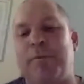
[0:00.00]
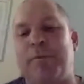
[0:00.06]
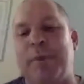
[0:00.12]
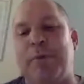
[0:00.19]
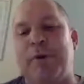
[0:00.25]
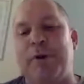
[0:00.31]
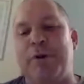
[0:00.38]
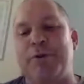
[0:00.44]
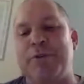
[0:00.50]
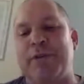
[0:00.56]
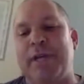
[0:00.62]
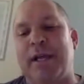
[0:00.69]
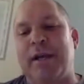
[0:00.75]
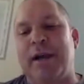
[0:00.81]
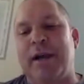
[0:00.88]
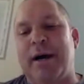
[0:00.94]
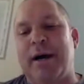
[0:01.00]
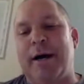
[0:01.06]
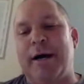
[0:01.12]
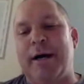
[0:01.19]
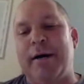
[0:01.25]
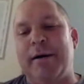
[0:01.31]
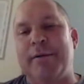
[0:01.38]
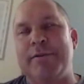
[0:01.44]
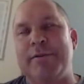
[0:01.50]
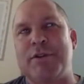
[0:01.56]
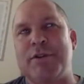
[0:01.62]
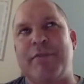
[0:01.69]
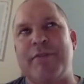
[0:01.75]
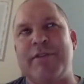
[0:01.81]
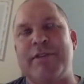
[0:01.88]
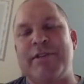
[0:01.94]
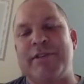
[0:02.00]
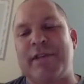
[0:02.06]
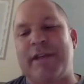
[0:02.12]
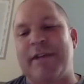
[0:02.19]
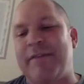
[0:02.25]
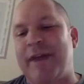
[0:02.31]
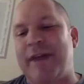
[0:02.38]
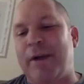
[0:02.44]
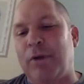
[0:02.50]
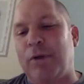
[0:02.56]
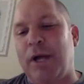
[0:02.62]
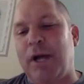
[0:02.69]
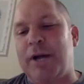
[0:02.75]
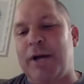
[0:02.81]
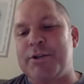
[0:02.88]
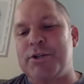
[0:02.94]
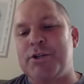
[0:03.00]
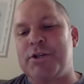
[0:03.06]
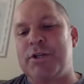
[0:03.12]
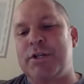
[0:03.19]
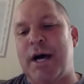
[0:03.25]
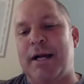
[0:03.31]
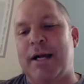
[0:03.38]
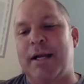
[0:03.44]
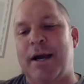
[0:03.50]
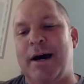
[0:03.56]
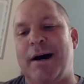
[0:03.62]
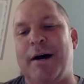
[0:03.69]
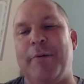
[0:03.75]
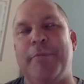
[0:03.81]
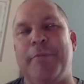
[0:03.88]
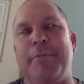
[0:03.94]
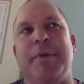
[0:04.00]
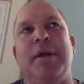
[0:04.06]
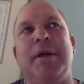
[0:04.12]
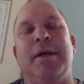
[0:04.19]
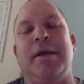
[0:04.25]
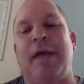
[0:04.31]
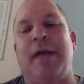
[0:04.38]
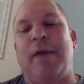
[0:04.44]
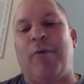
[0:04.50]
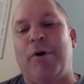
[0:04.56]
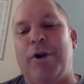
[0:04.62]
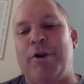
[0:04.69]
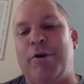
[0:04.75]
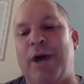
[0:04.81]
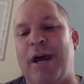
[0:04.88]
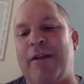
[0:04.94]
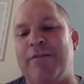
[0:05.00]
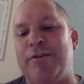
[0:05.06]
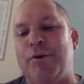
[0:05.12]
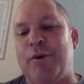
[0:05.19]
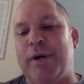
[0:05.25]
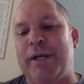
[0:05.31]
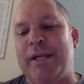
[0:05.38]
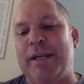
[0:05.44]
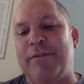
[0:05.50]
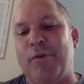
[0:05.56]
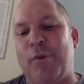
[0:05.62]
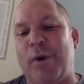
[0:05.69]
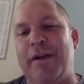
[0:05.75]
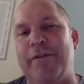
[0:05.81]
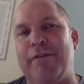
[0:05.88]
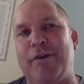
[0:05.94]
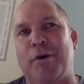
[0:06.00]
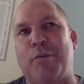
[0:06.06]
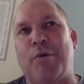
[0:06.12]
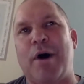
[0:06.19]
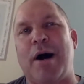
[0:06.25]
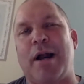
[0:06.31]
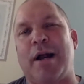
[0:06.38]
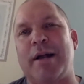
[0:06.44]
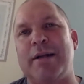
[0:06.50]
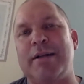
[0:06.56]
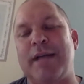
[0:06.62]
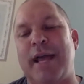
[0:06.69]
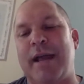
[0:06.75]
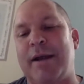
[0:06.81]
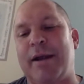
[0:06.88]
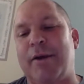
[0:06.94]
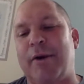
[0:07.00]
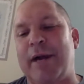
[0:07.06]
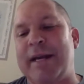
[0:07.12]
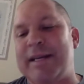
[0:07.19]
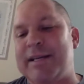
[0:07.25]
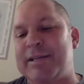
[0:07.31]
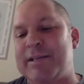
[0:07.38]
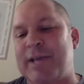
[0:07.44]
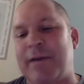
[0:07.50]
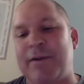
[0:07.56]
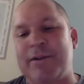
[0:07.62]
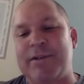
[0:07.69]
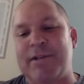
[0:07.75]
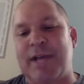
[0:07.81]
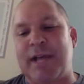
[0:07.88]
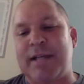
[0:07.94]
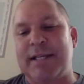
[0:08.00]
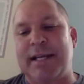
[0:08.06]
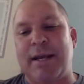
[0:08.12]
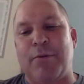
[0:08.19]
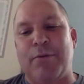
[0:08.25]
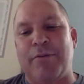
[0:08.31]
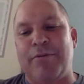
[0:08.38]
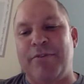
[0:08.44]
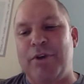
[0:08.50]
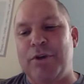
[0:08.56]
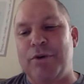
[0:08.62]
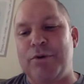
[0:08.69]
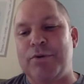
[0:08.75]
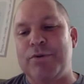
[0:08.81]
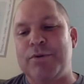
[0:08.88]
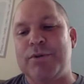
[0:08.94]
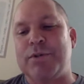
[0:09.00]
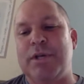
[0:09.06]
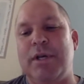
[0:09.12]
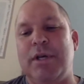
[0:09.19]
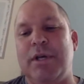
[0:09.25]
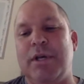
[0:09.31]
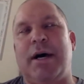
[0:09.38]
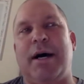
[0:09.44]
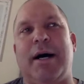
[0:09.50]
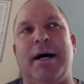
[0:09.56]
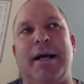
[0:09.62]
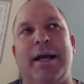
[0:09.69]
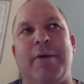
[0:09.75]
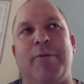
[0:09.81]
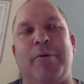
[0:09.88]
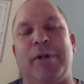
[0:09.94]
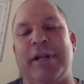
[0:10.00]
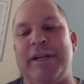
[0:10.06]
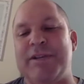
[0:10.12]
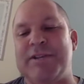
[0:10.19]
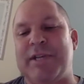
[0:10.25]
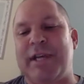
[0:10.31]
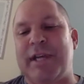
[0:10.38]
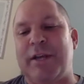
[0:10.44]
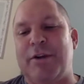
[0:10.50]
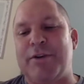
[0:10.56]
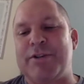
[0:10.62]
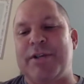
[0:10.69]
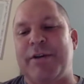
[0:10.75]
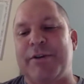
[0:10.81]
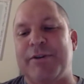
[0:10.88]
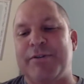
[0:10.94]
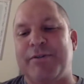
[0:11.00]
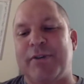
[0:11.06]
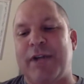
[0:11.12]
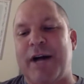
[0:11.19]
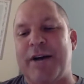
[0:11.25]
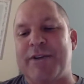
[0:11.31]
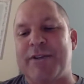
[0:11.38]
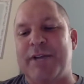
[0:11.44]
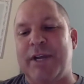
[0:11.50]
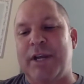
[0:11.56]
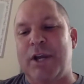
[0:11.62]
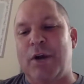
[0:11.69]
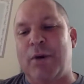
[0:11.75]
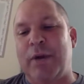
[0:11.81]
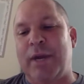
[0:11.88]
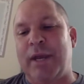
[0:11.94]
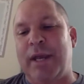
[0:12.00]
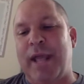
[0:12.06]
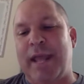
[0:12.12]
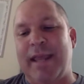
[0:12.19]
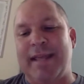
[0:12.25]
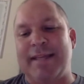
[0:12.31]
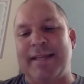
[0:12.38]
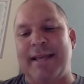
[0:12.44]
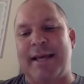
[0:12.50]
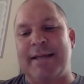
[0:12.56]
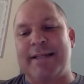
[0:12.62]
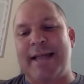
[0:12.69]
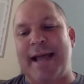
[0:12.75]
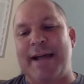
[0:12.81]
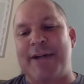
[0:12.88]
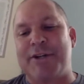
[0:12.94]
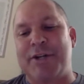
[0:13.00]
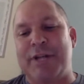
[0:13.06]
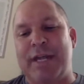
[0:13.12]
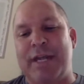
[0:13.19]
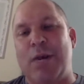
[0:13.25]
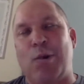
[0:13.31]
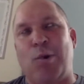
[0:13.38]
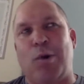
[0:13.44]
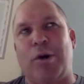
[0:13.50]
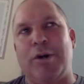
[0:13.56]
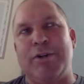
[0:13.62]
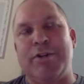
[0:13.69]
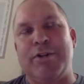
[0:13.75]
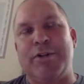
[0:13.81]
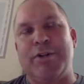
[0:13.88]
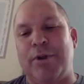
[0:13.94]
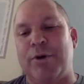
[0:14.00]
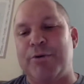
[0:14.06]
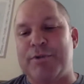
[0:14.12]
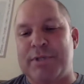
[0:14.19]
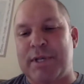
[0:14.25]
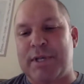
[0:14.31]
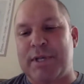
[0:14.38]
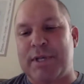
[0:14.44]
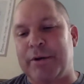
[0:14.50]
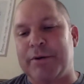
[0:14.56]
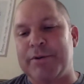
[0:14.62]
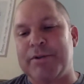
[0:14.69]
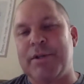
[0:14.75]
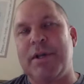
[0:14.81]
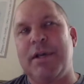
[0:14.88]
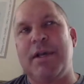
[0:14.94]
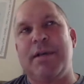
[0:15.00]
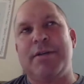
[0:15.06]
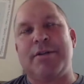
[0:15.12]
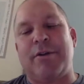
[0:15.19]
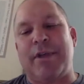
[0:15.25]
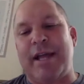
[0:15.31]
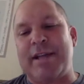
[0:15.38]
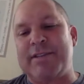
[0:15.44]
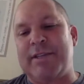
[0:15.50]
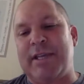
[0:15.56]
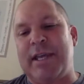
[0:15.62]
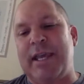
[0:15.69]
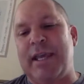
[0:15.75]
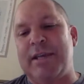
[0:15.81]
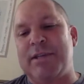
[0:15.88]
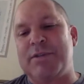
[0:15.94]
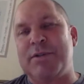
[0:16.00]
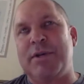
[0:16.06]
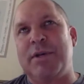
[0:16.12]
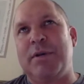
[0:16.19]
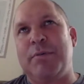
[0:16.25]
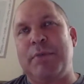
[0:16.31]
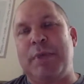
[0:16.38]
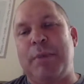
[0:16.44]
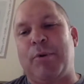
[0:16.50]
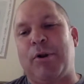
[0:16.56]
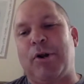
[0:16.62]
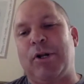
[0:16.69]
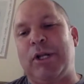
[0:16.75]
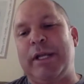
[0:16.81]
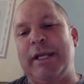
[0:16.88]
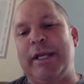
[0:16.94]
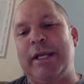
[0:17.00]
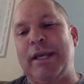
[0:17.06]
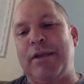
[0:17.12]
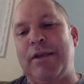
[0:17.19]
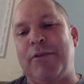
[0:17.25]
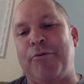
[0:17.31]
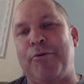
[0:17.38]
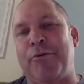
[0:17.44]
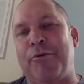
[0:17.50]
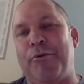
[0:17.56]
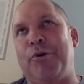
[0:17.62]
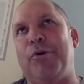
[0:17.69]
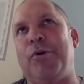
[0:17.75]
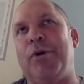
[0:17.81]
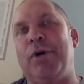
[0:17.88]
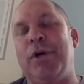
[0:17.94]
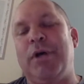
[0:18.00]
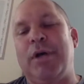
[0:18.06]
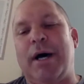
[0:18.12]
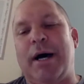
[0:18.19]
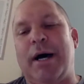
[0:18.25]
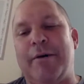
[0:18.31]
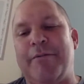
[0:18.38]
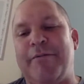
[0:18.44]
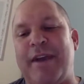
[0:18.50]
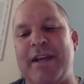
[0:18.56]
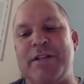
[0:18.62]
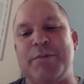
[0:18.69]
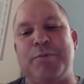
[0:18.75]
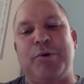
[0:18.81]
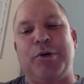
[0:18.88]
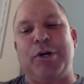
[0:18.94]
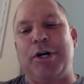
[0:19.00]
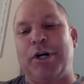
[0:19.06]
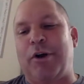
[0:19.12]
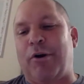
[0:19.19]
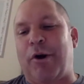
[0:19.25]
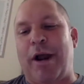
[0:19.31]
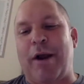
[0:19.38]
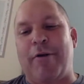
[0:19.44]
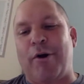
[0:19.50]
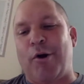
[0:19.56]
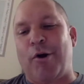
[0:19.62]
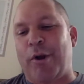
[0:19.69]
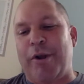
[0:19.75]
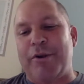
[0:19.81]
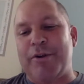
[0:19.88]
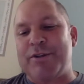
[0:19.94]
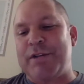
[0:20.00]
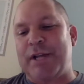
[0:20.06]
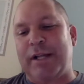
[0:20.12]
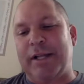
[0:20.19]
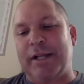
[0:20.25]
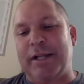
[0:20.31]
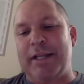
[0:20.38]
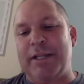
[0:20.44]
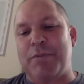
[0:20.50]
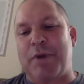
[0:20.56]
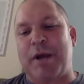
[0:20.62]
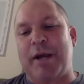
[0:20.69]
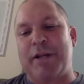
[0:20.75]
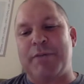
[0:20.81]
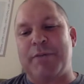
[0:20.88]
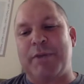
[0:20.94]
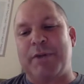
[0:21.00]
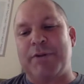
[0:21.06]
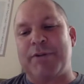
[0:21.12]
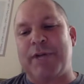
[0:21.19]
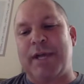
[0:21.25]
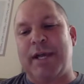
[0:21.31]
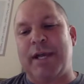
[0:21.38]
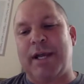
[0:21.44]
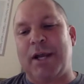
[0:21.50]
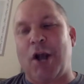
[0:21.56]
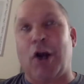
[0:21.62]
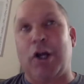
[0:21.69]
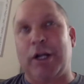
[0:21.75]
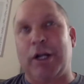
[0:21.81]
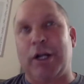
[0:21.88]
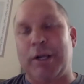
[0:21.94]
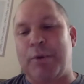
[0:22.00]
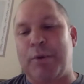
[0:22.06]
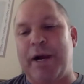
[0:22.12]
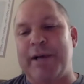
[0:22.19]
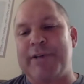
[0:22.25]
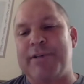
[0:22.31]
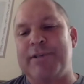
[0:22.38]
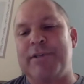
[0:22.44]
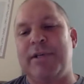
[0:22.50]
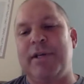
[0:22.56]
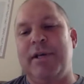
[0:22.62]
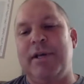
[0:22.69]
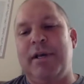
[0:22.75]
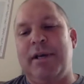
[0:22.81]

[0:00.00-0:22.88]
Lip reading: people are using services like viralaunch.com, and where you kind of do a giveaway of your product at a great discount. This is not to get reviews. It really is to get your sales velocity going, and they attach keywords to those sales. So that's the key, is through Facebook, or I don't know where they're selling these products, but they're saying garlic press,